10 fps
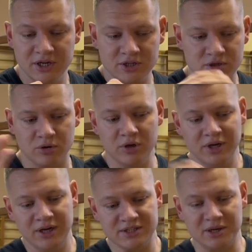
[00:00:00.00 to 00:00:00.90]
So
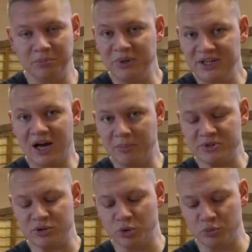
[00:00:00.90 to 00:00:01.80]
it's complete
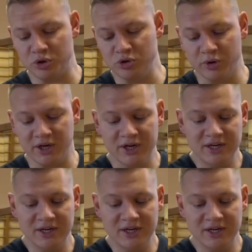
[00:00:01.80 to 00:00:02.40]
opposite what we're doing.